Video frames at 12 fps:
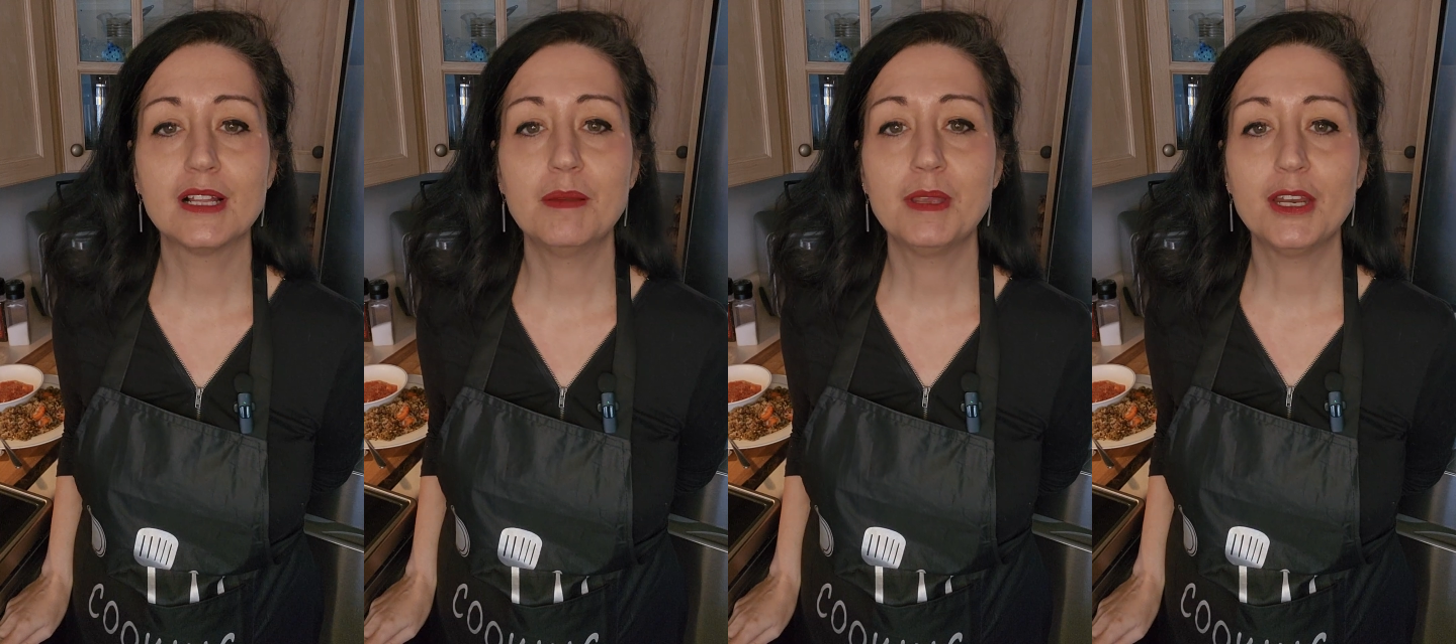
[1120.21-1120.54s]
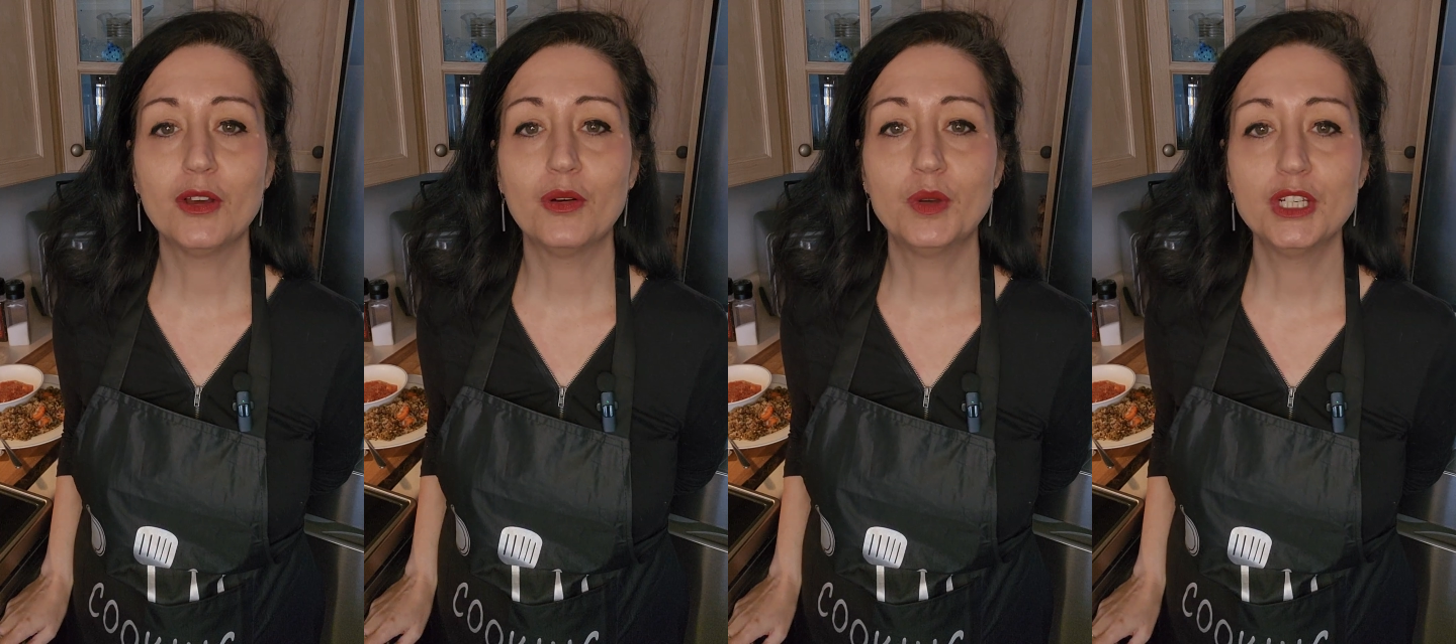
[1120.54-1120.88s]
let me
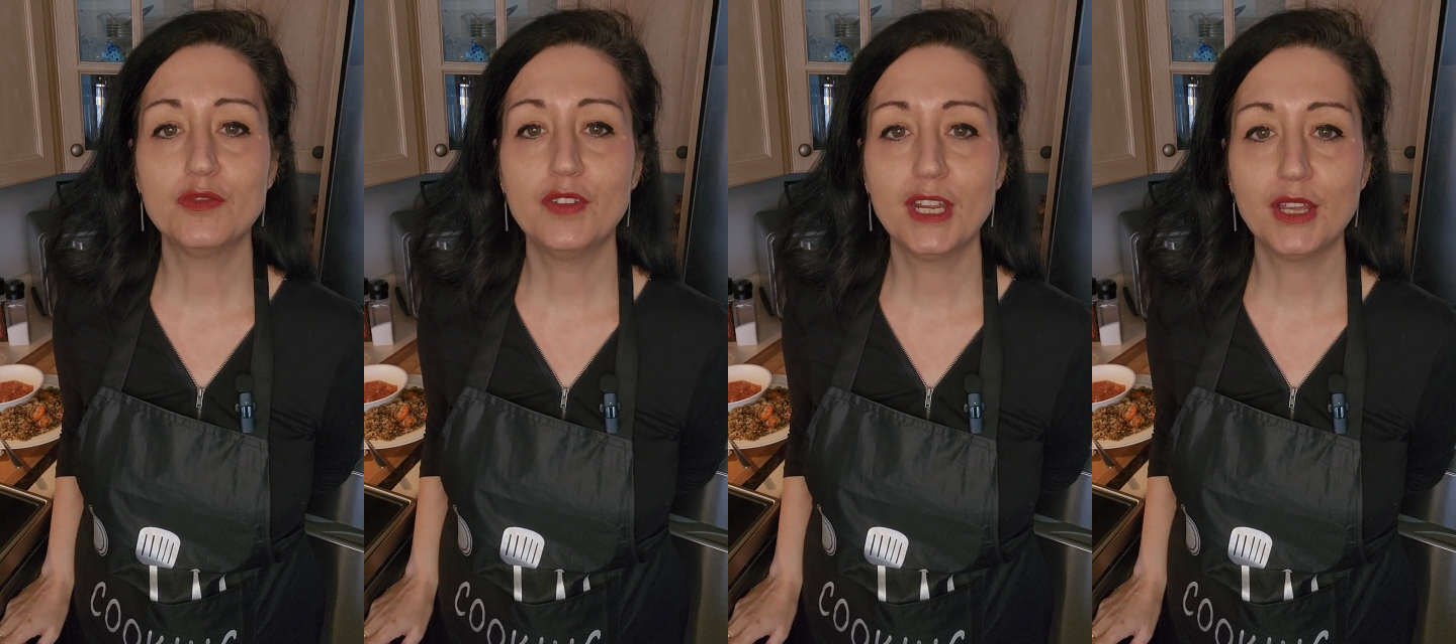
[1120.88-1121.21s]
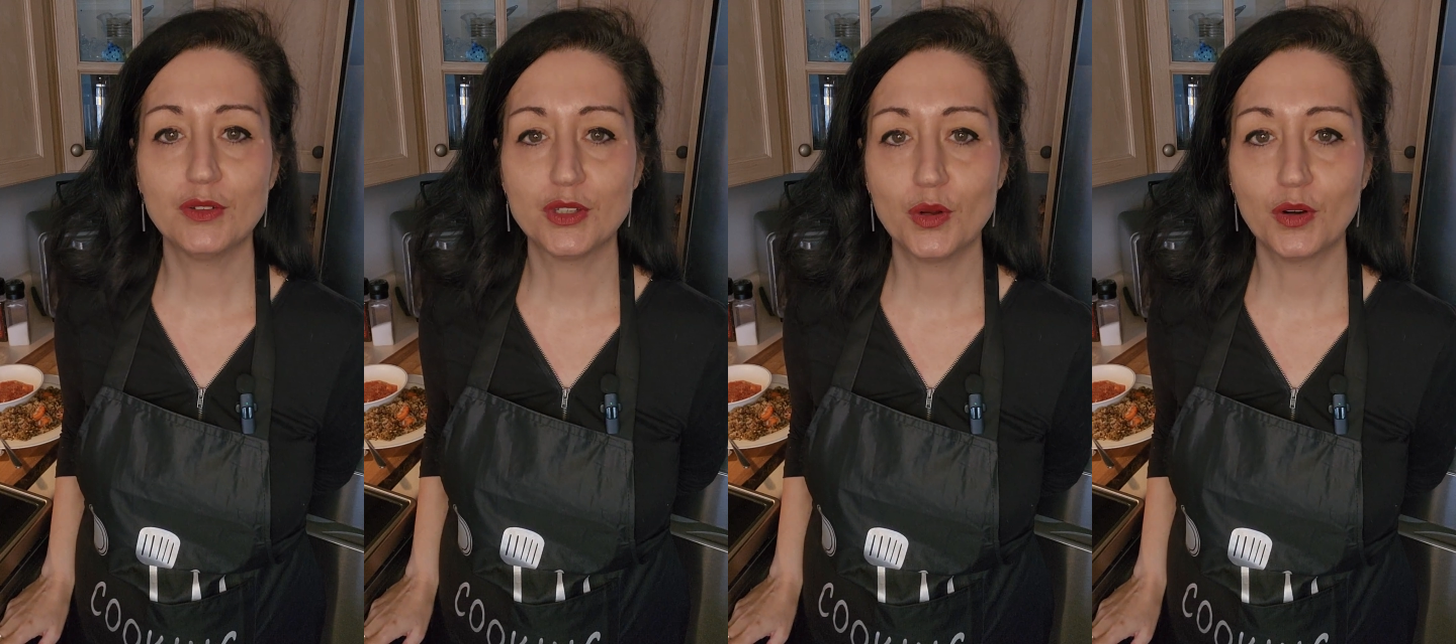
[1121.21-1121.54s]
know which
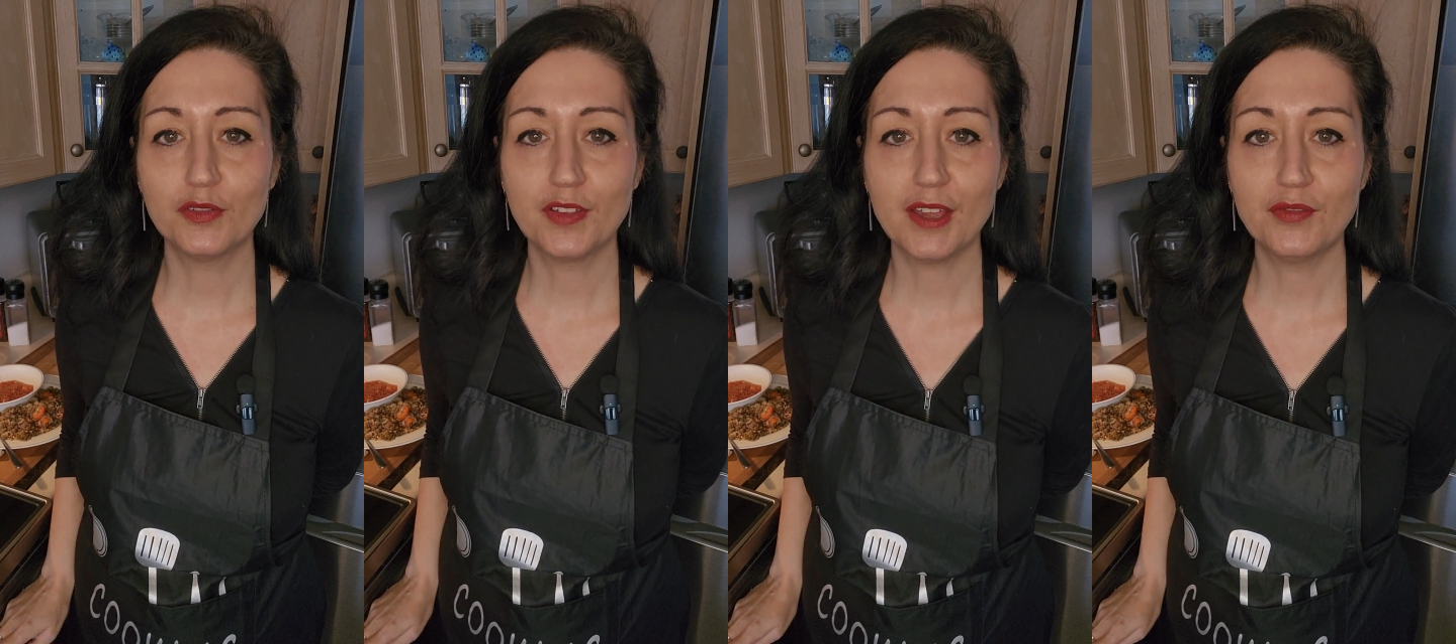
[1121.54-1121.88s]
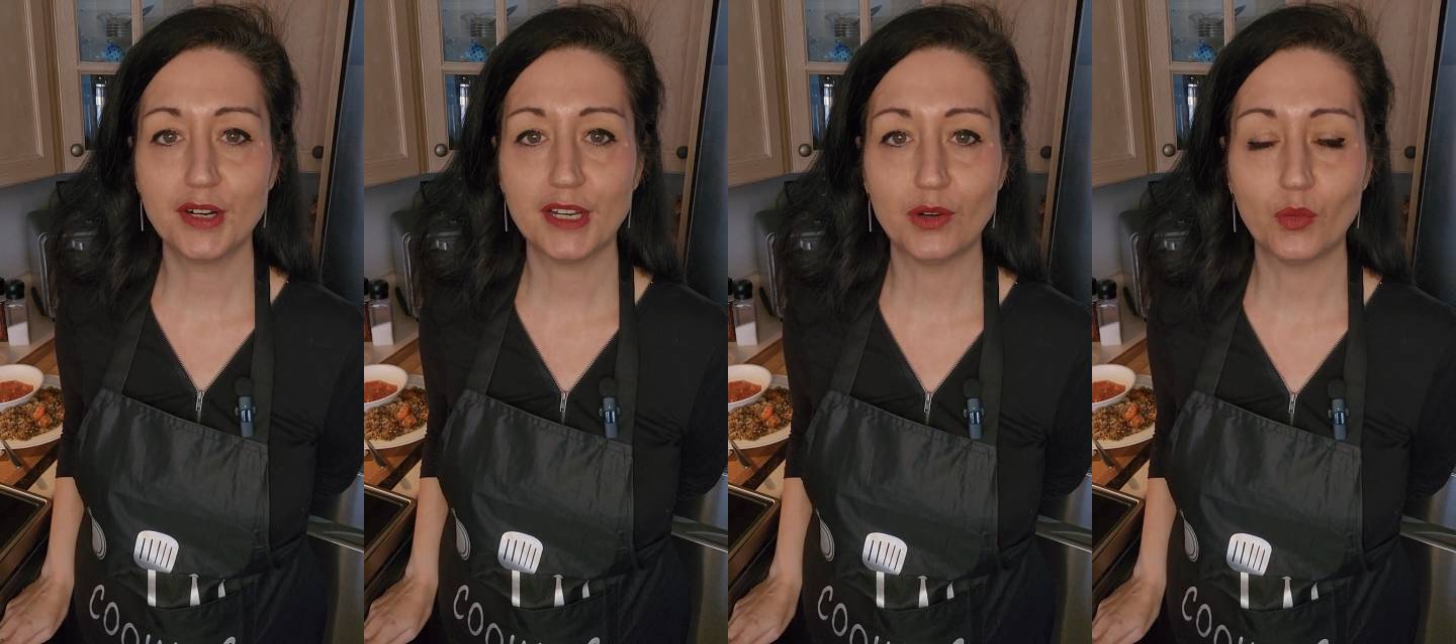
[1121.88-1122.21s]
video is your
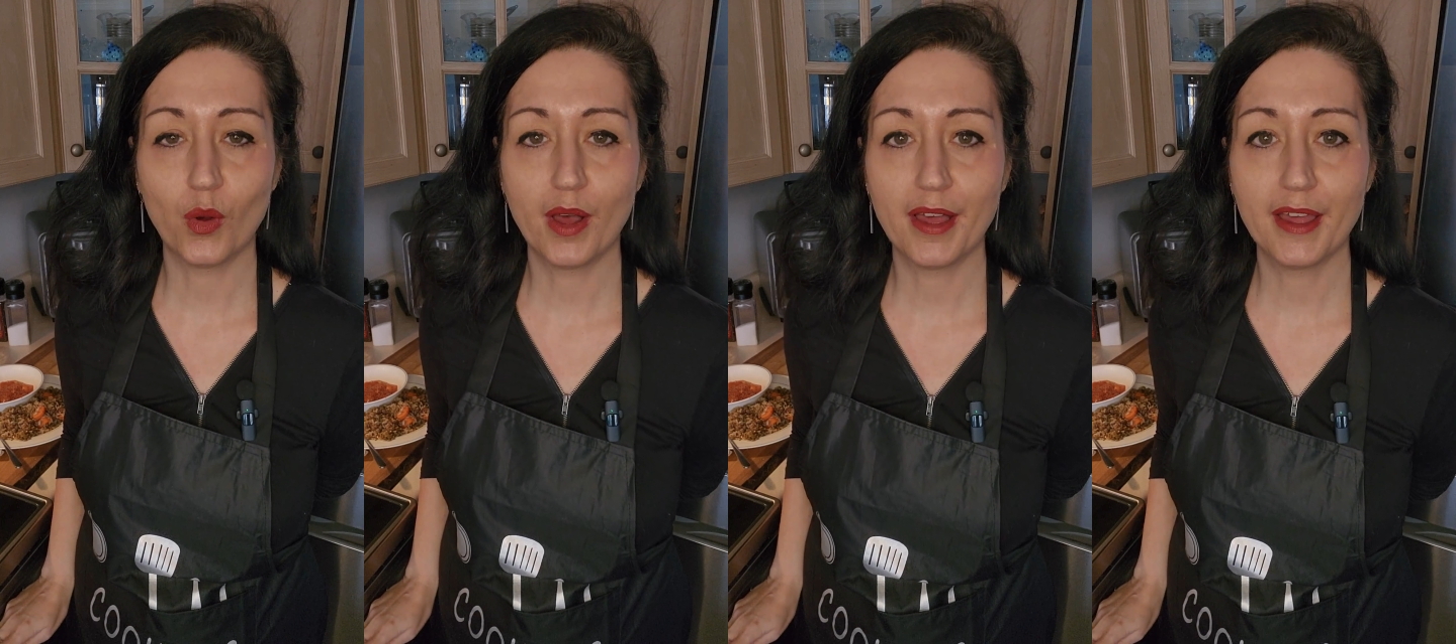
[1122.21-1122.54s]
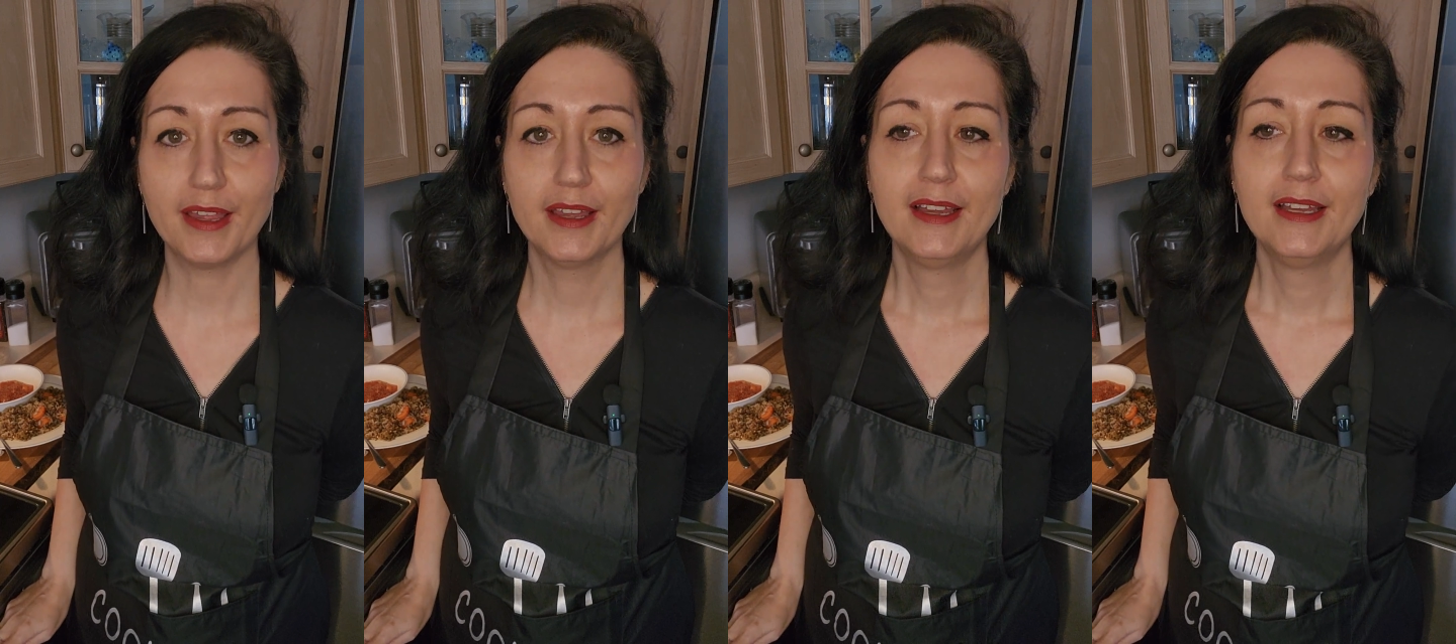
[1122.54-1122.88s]
favorite and
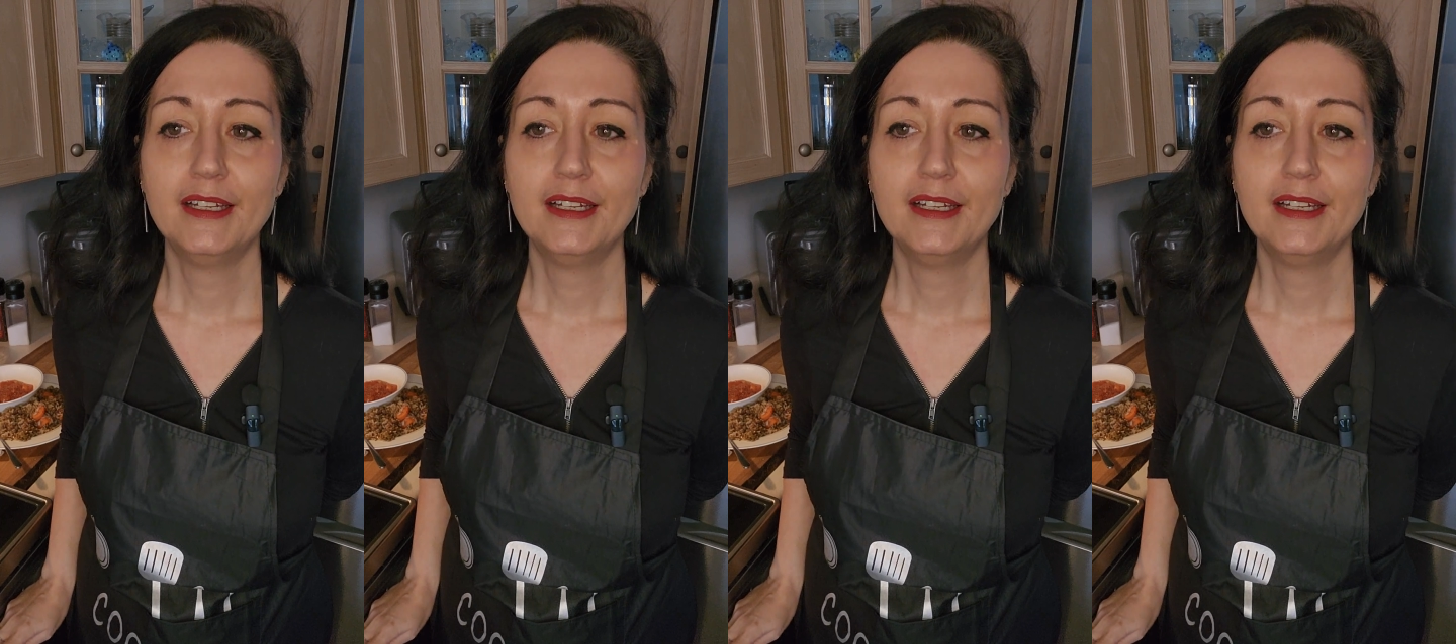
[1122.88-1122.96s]
why.